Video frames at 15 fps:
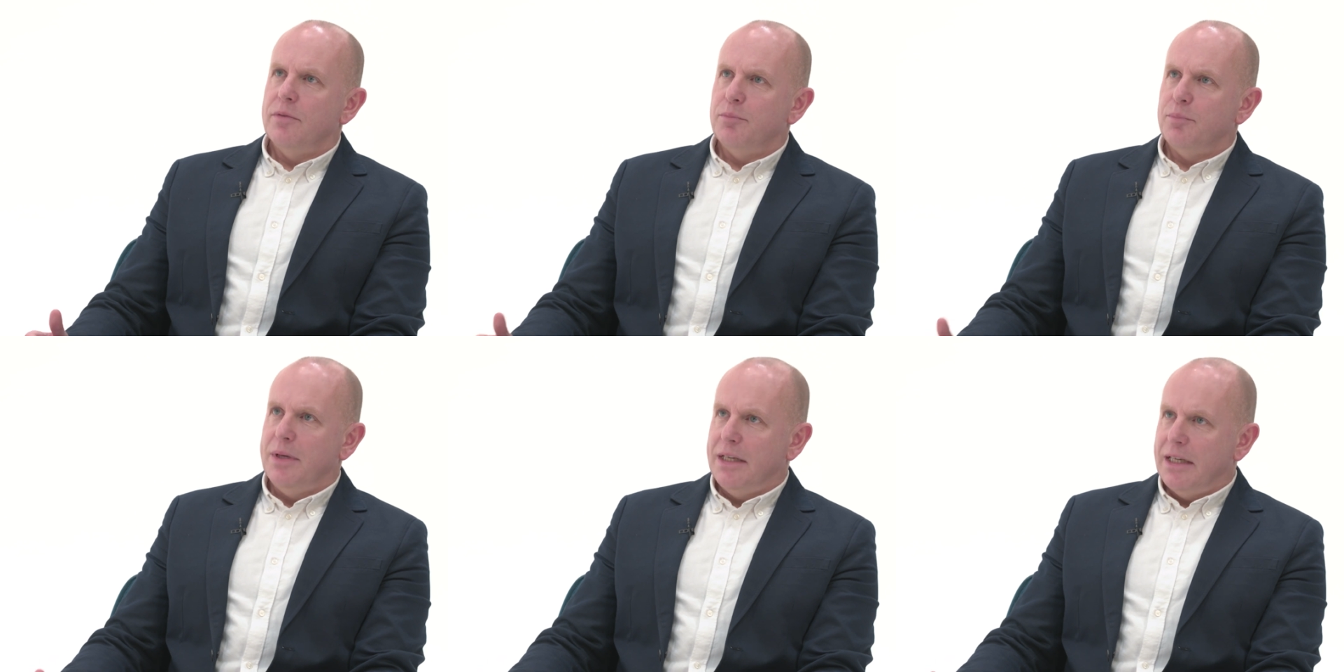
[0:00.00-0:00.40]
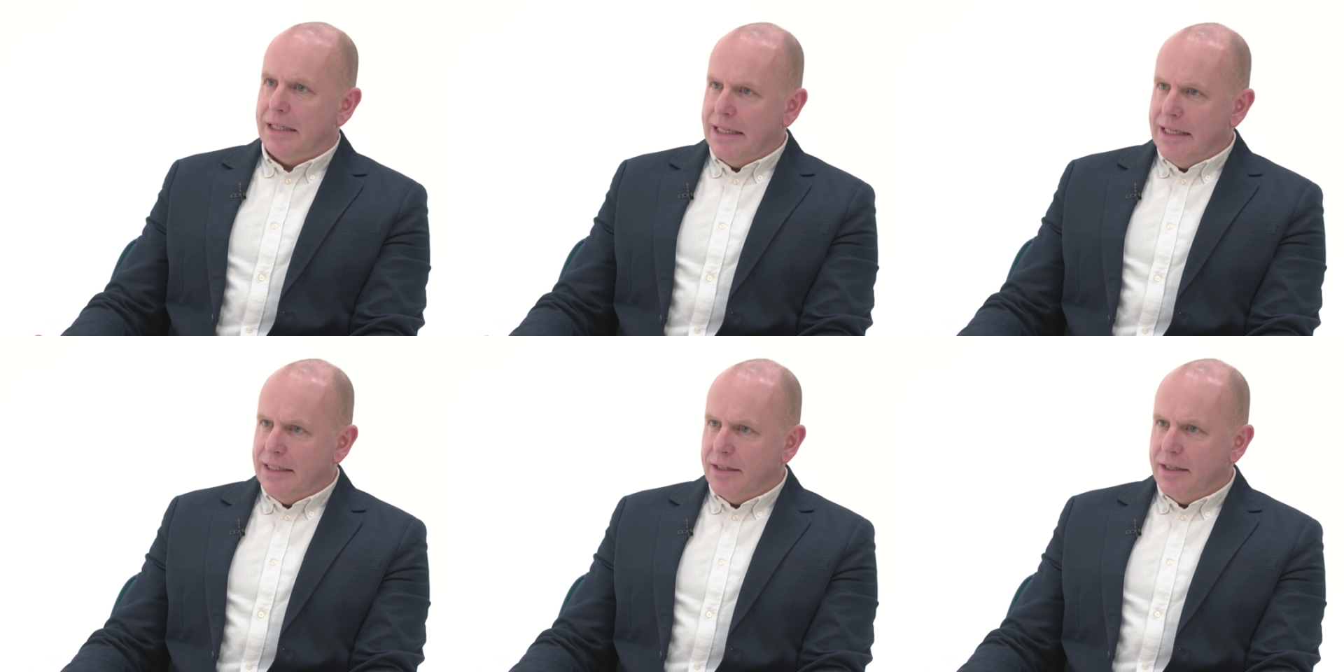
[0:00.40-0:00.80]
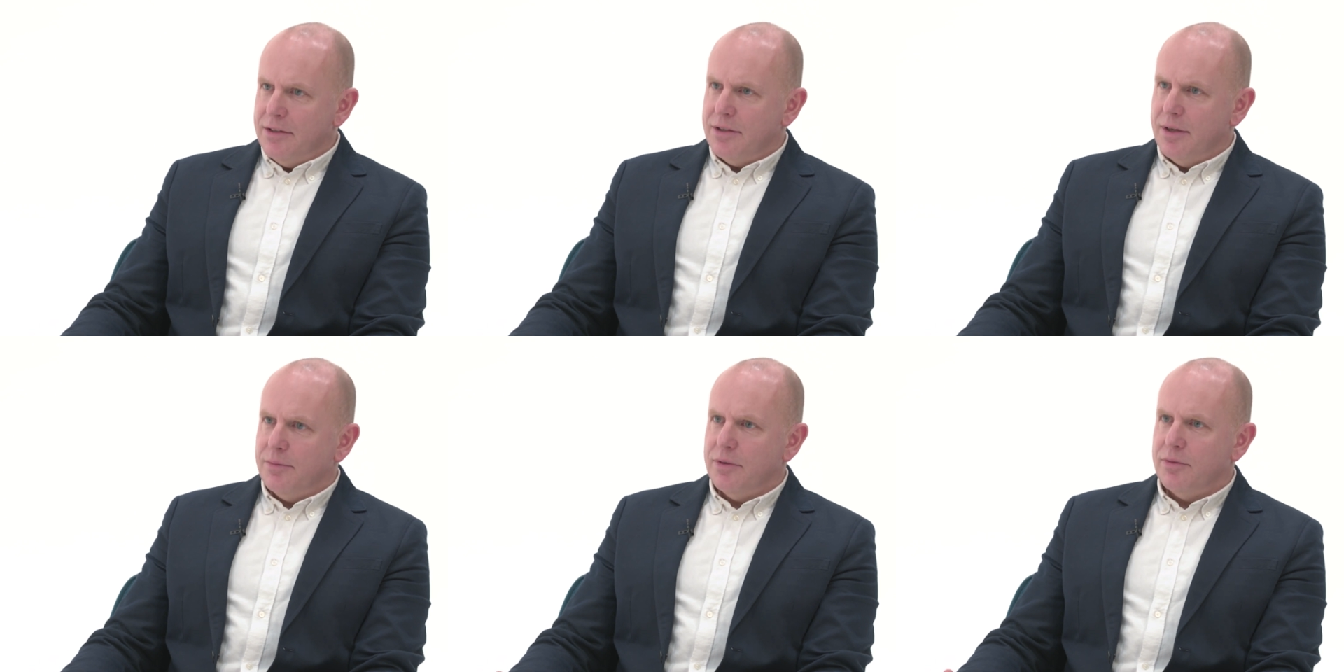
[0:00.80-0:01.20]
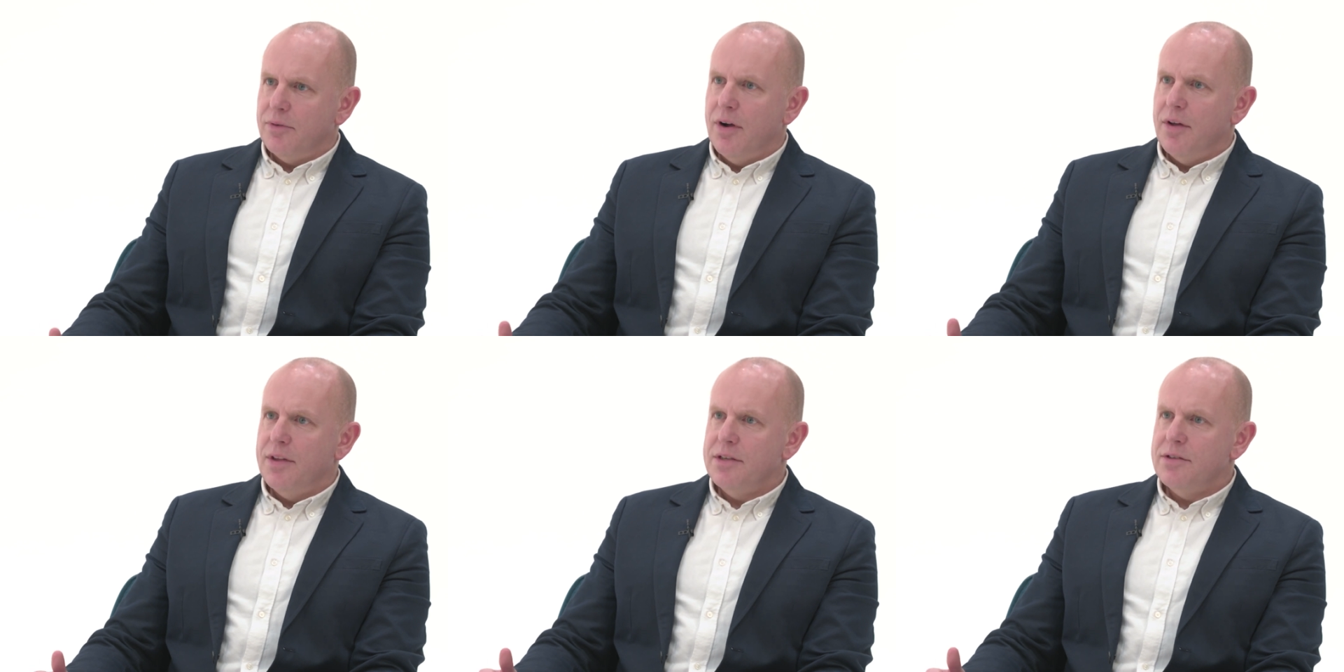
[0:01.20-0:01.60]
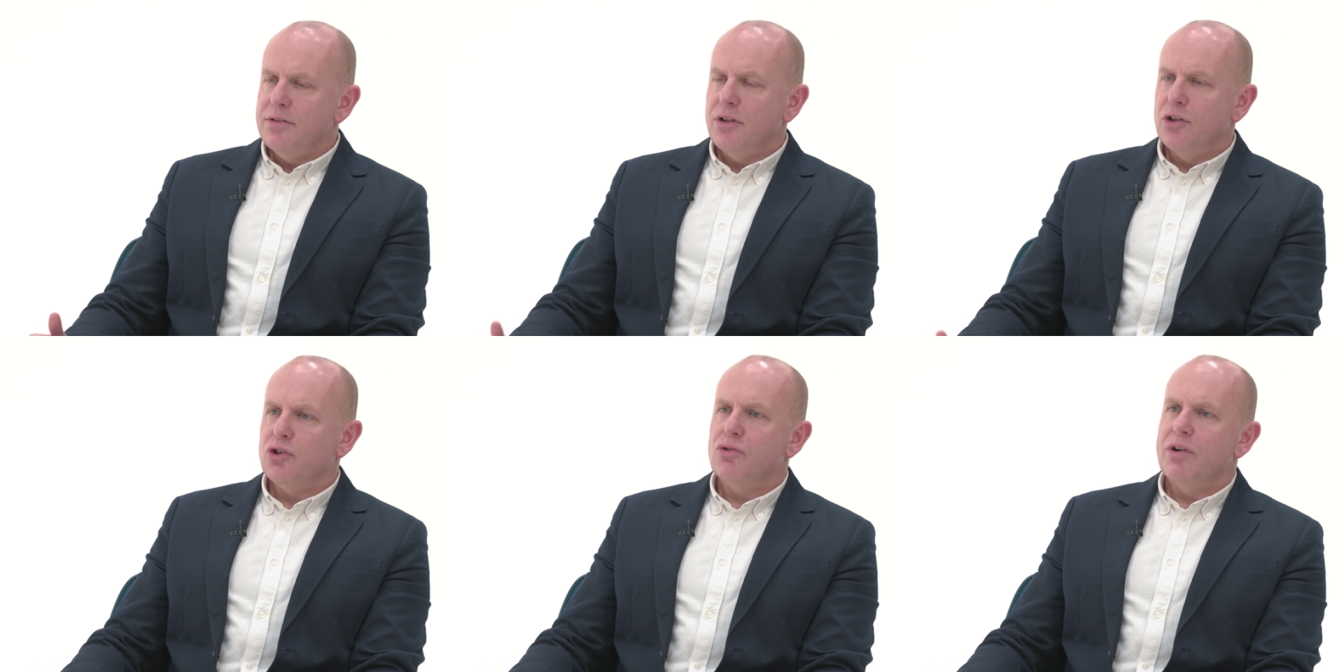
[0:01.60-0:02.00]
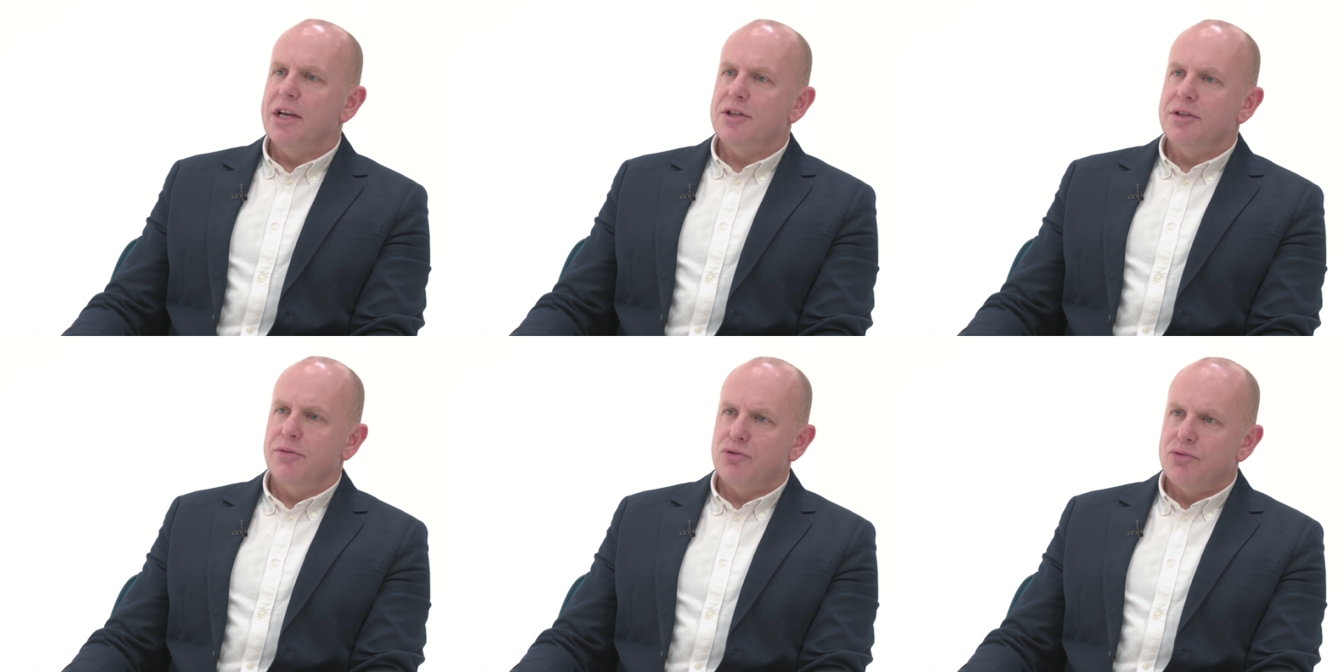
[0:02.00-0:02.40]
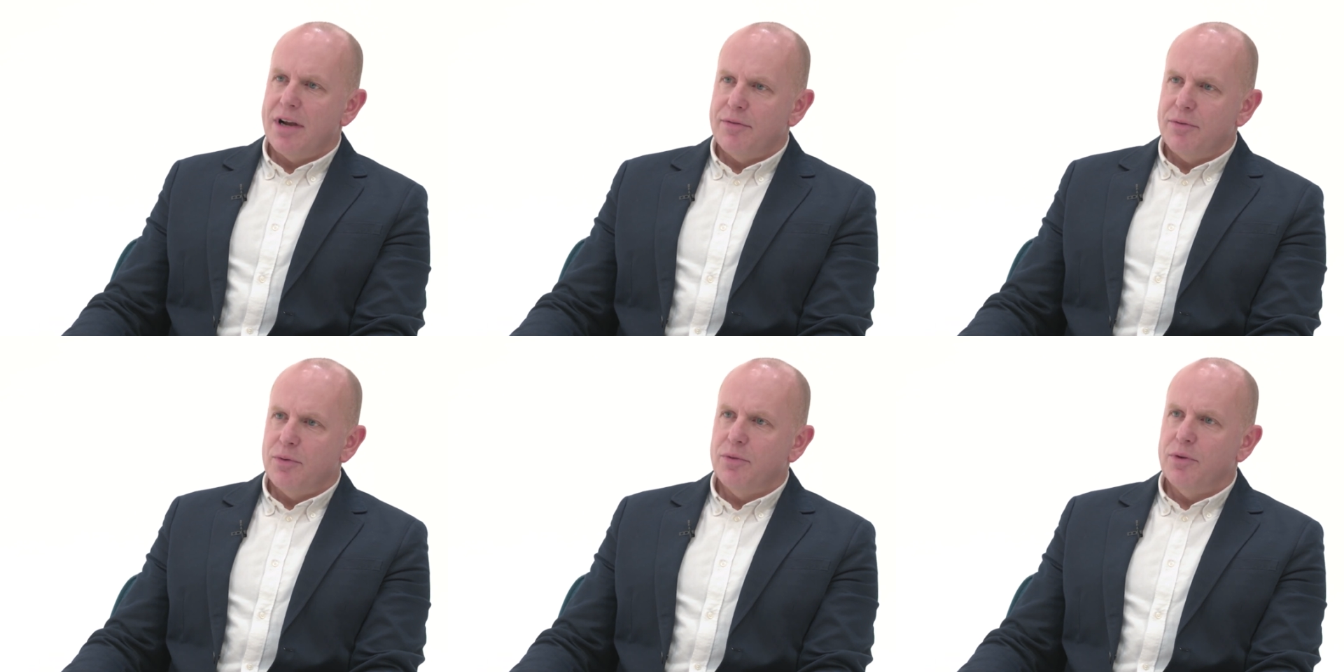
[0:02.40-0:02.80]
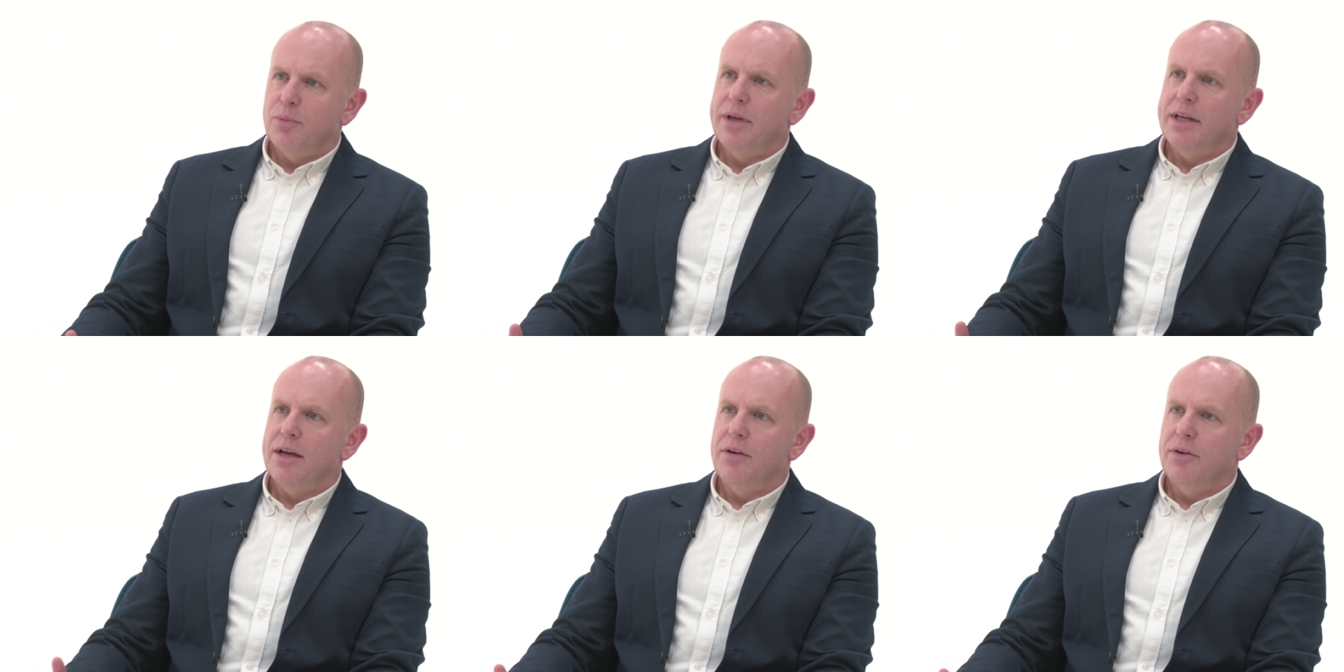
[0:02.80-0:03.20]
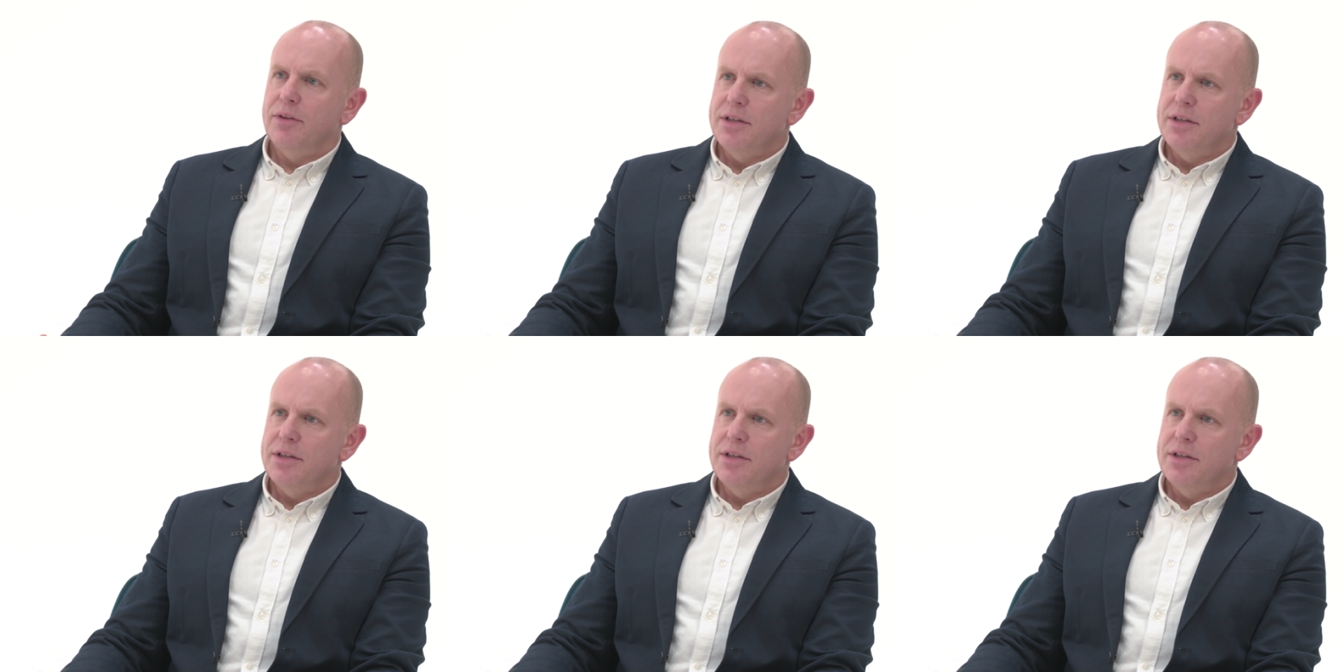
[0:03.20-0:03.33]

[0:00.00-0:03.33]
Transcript: being a leader in terms of, right, this is the direction of travel that we're going on.